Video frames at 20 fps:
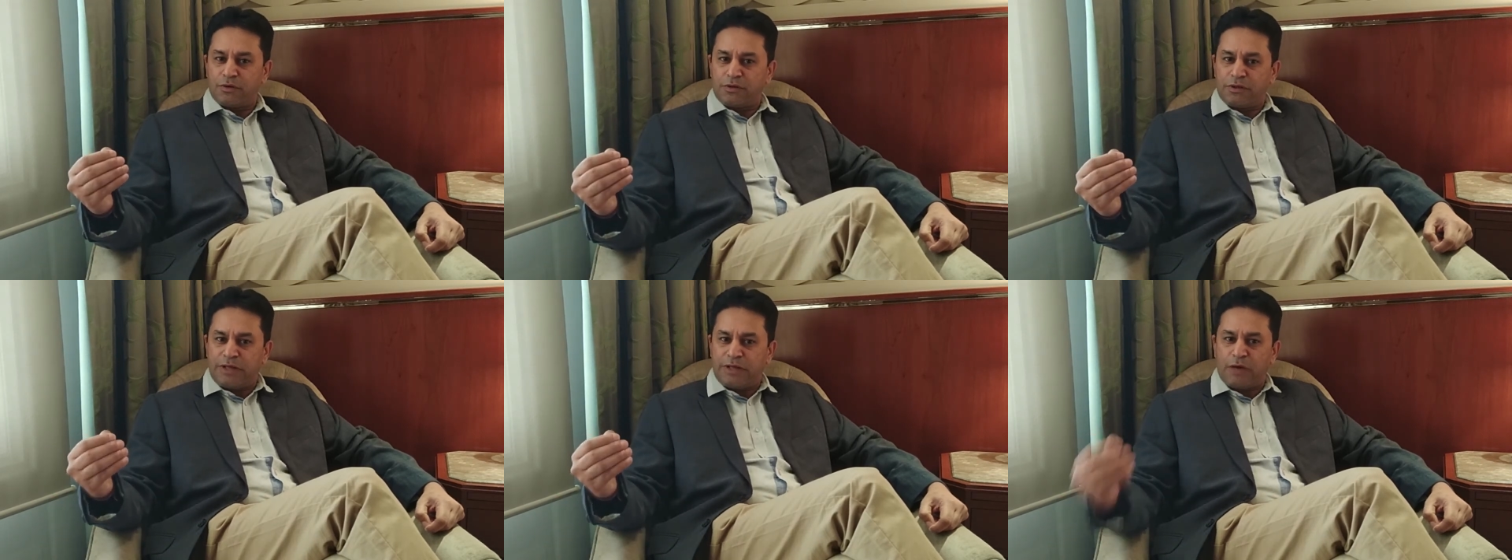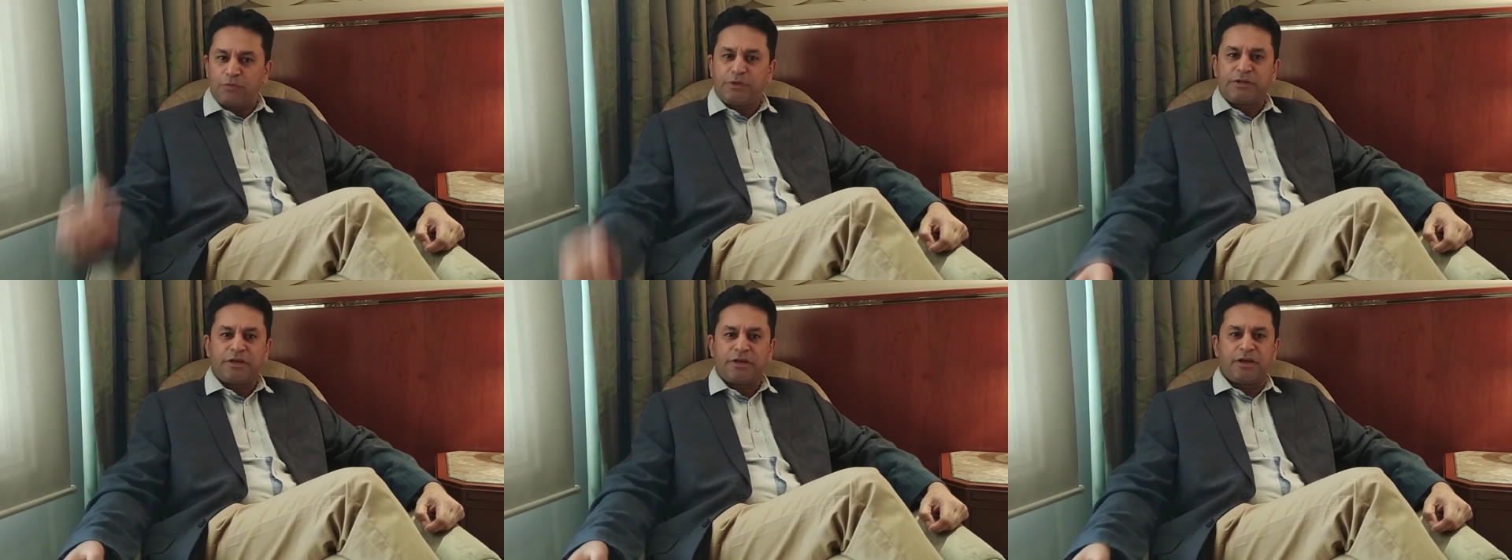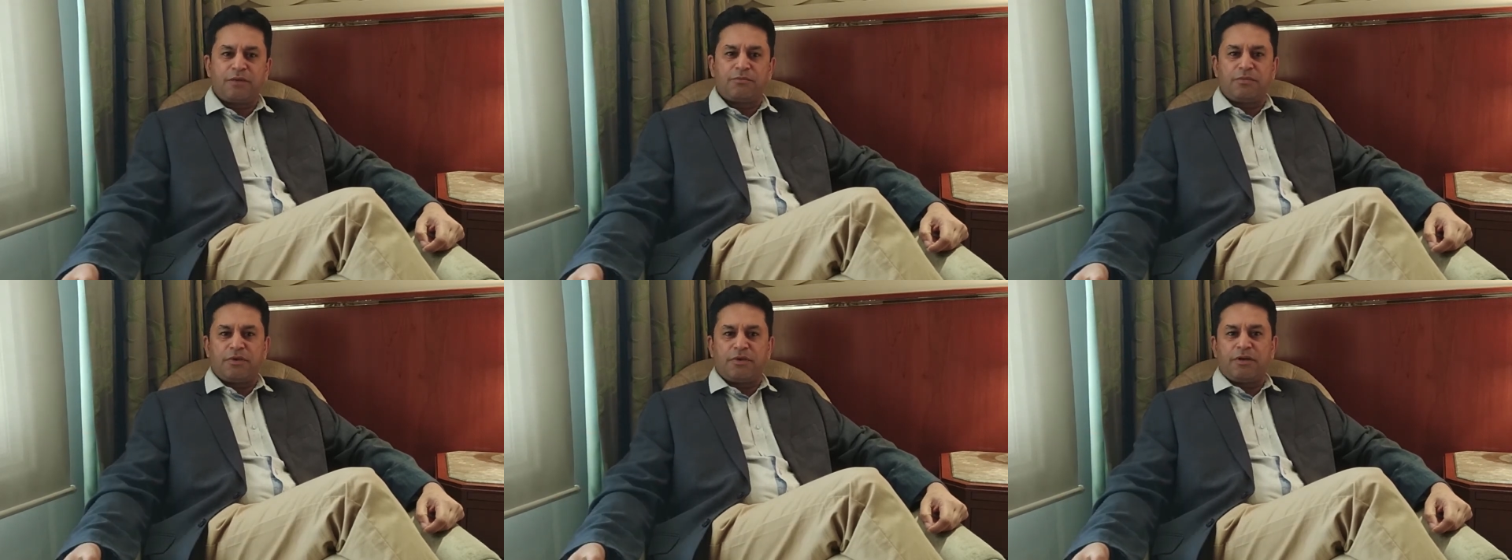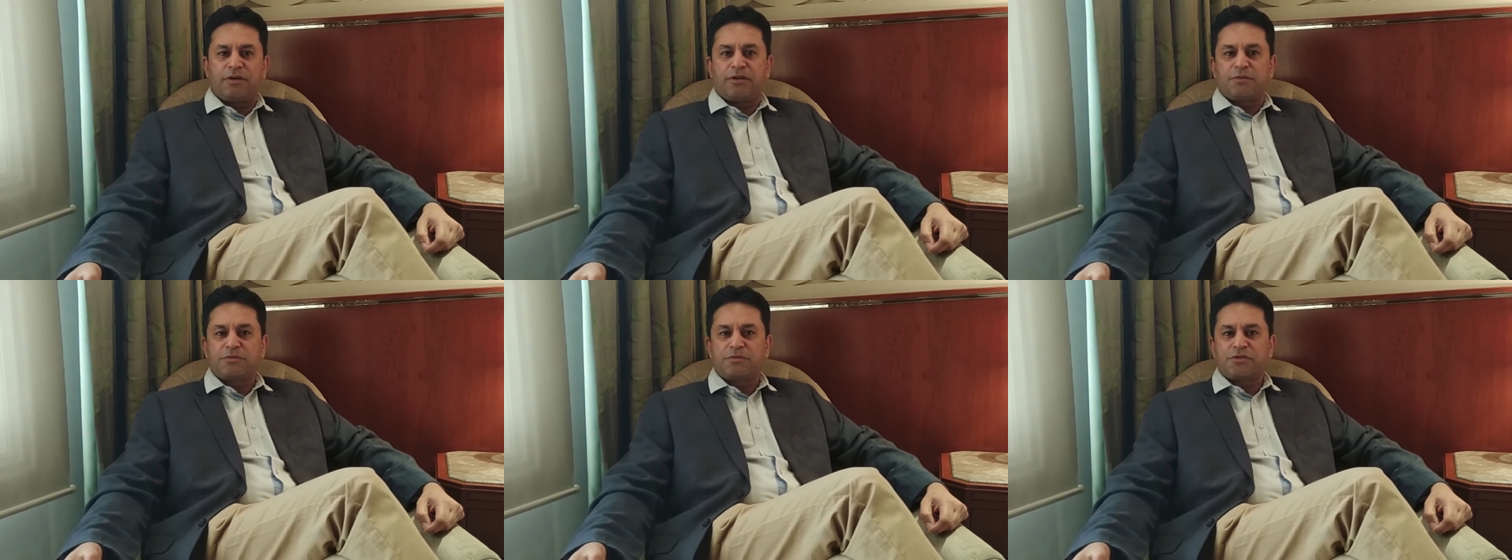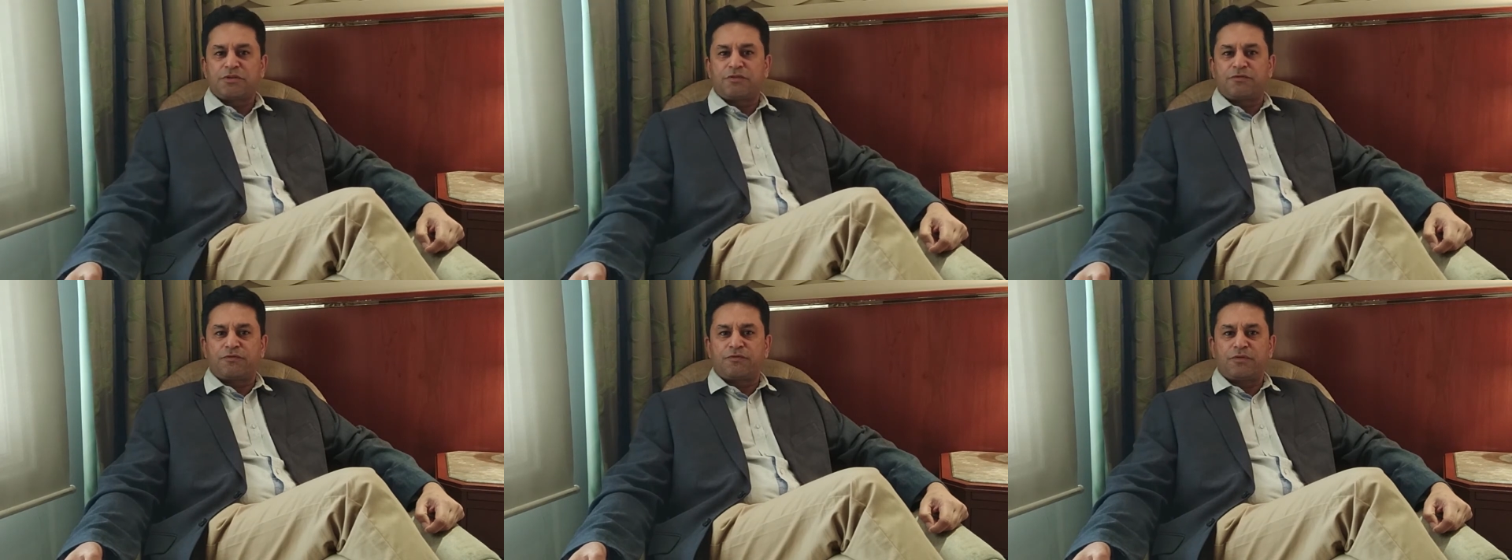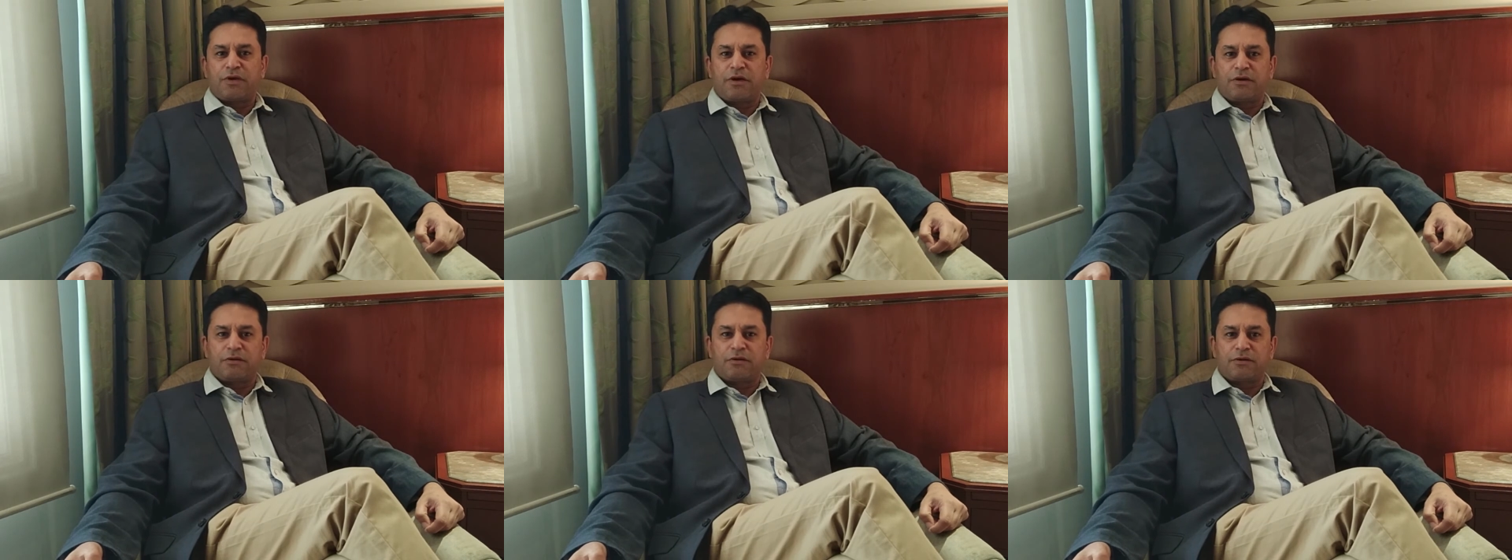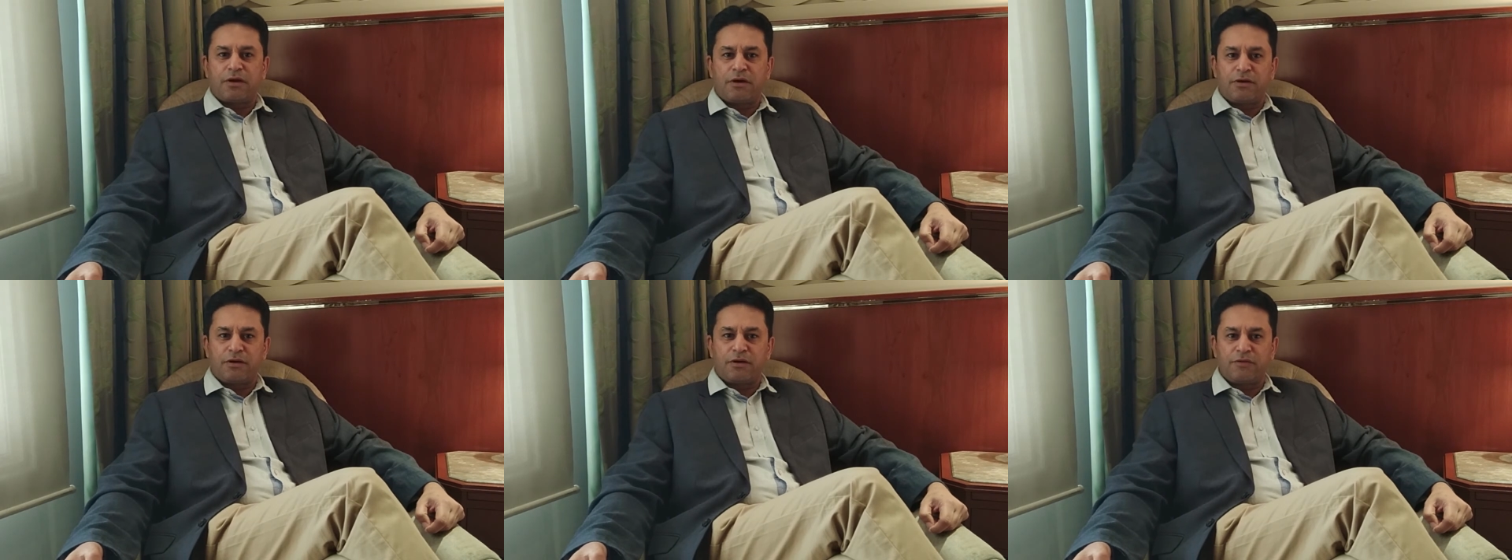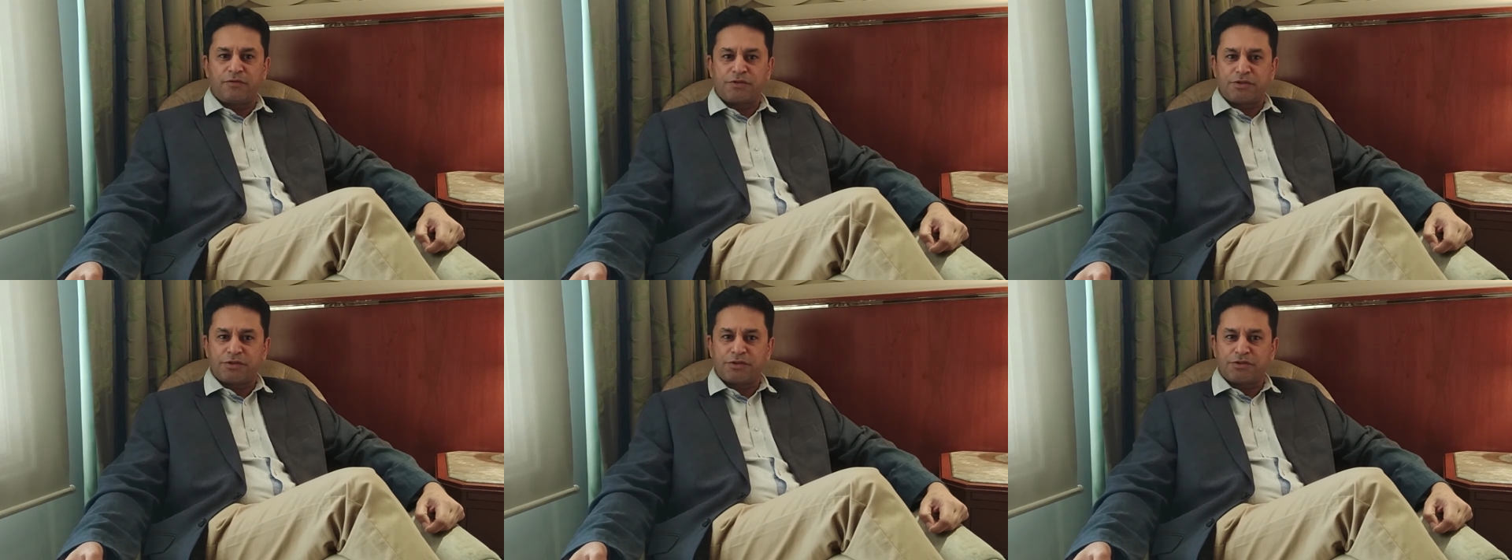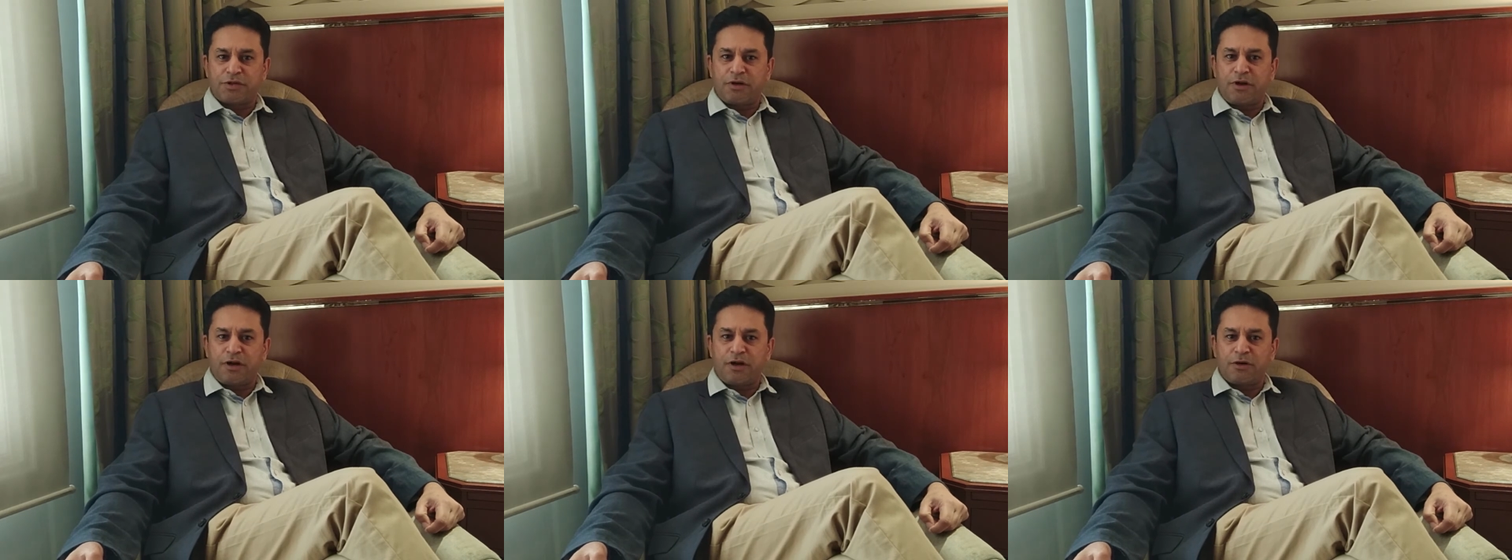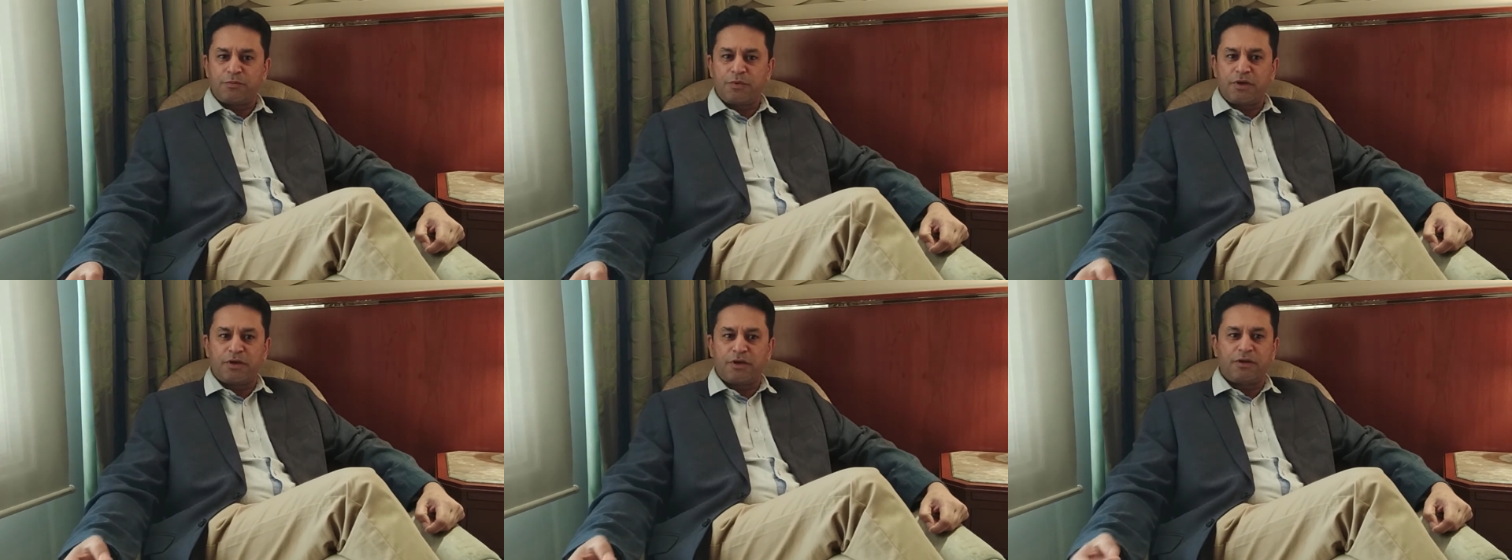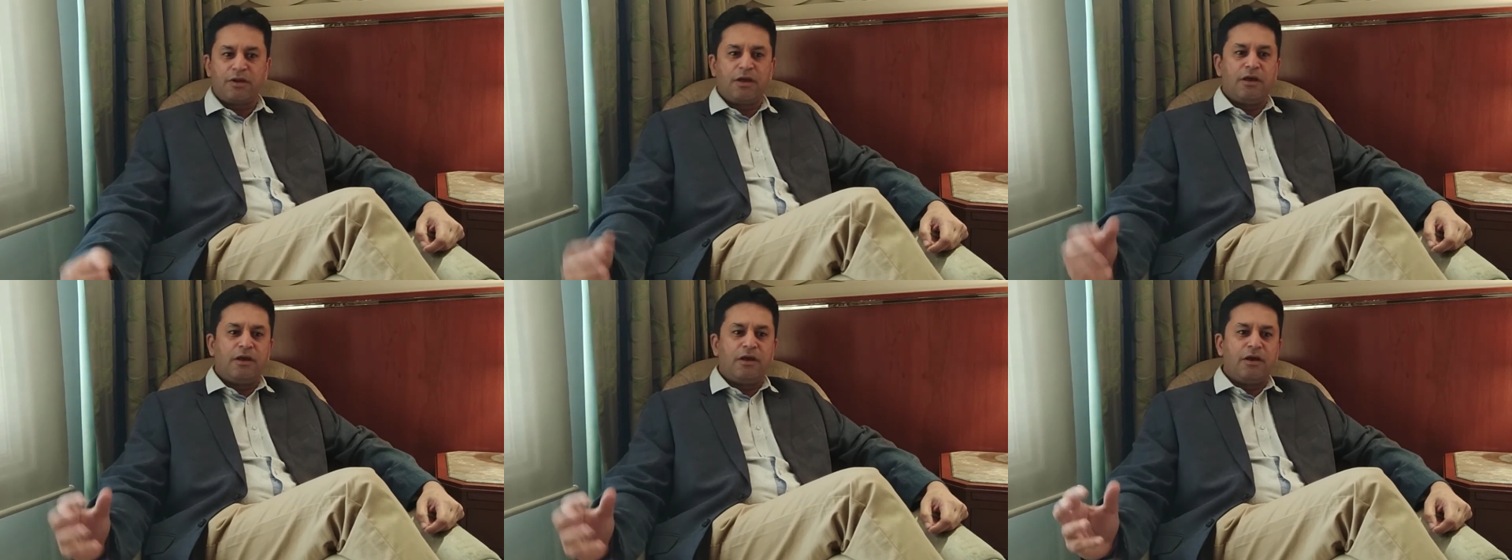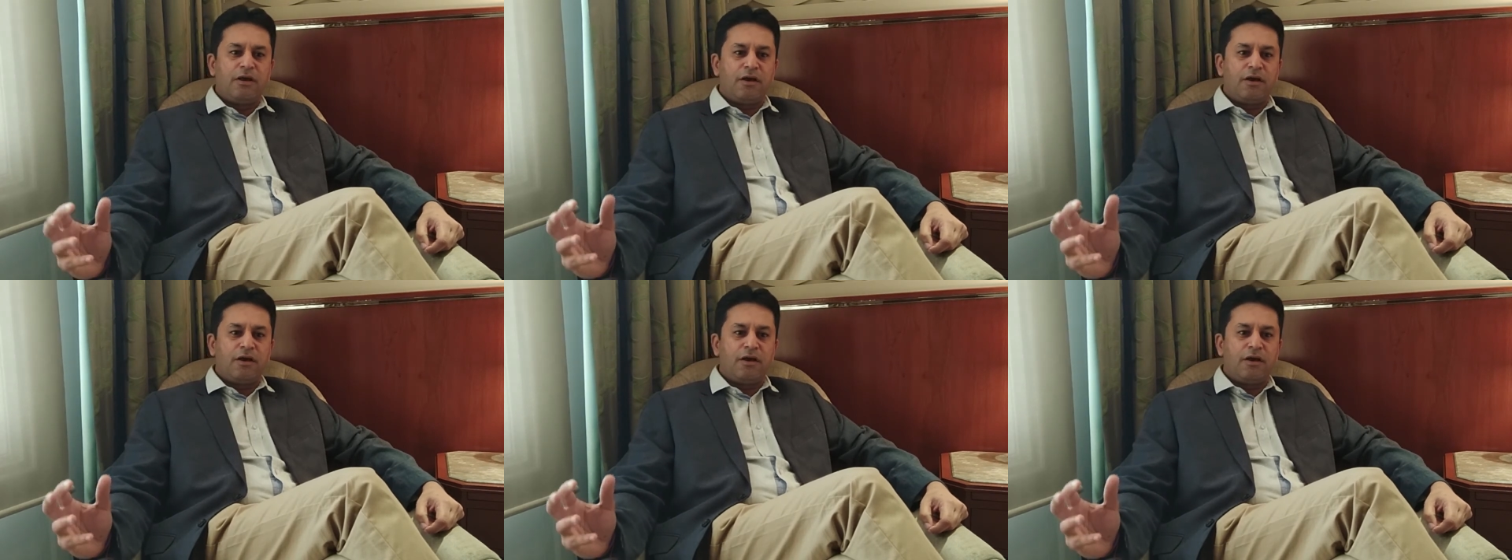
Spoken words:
downtime in terms of our infrastructure and hardware,